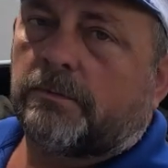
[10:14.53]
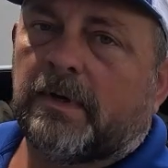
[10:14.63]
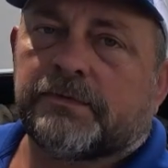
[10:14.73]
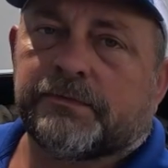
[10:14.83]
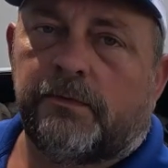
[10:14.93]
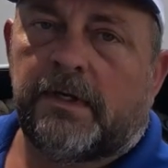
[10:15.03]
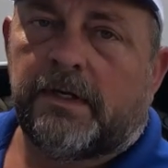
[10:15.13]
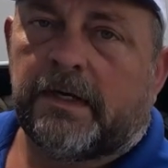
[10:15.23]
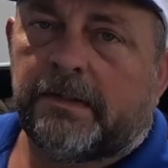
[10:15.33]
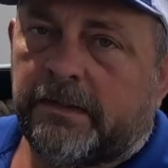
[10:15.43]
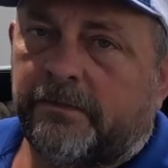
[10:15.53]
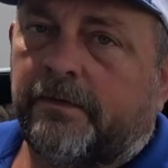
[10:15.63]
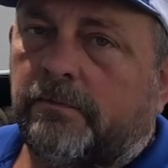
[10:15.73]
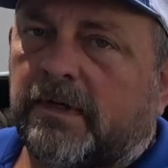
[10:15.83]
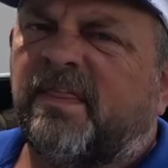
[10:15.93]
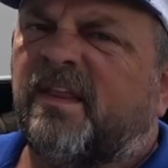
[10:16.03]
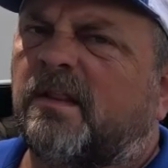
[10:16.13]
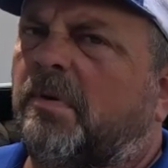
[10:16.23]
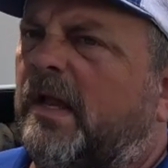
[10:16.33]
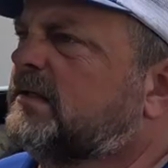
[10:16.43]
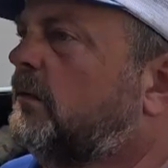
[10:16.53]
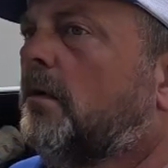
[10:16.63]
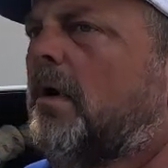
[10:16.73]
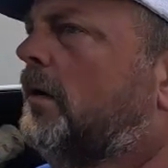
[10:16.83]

to strip out a screw head either, but I think the plastic would